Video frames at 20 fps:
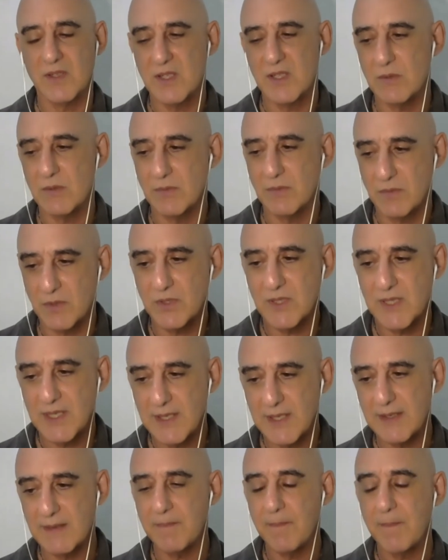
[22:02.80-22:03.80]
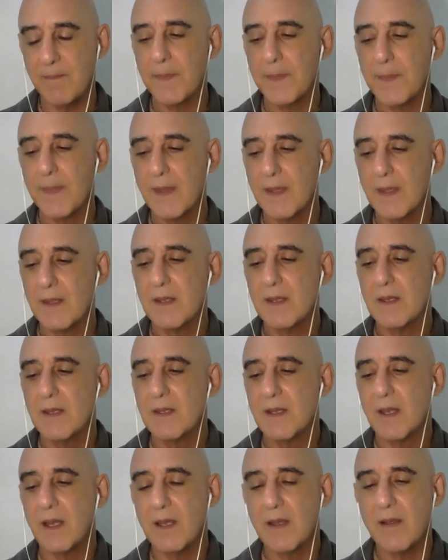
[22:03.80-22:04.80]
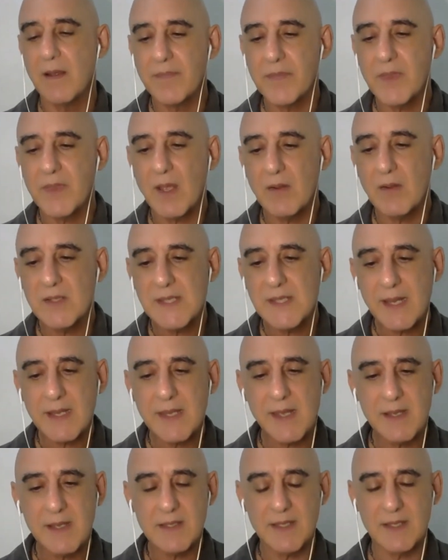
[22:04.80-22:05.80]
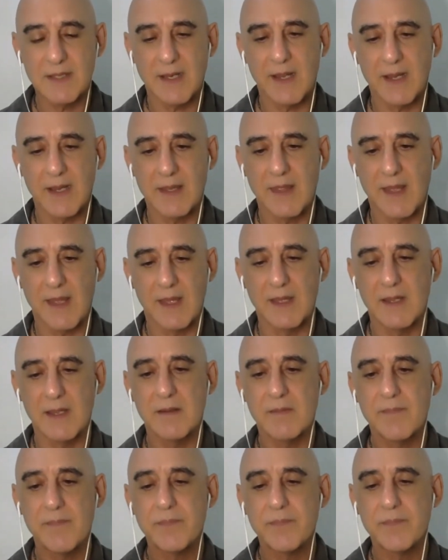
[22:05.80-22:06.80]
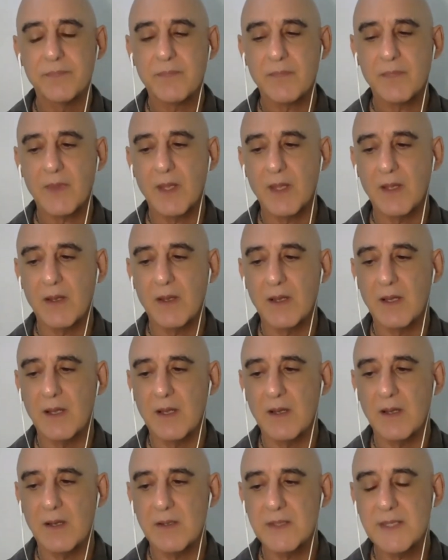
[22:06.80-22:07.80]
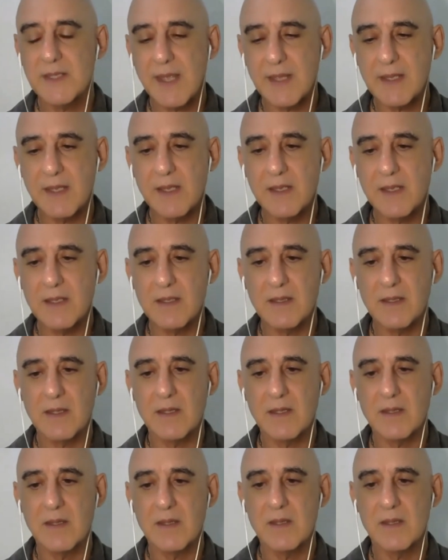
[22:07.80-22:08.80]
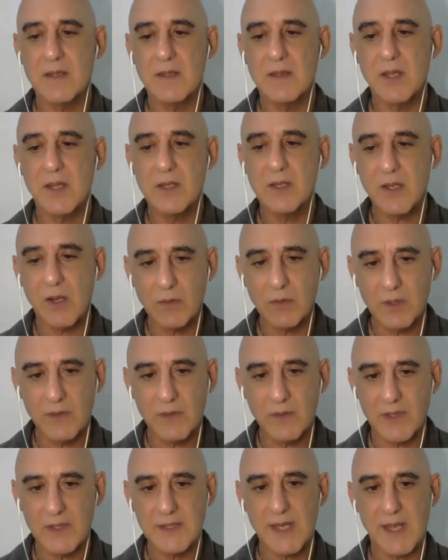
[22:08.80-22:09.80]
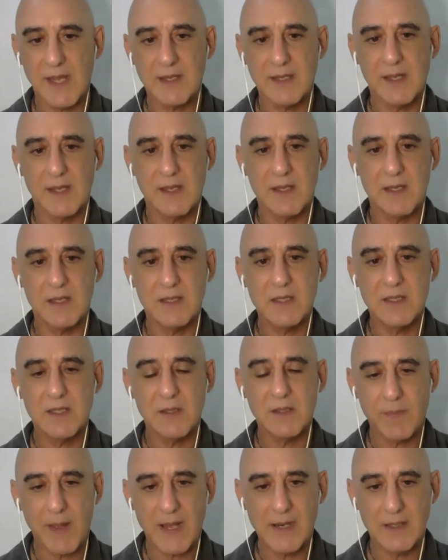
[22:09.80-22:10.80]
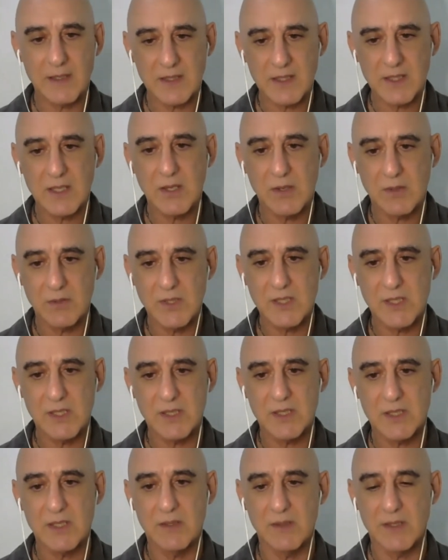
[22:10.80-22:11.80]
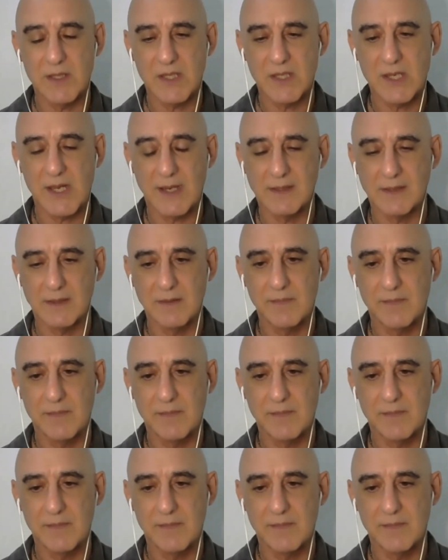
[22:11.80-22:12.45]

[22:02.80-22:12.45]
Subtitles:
do a routine. Ontake isn't like that. Ontake, the goal of ontake is to balance kyo and jitsu in the channel.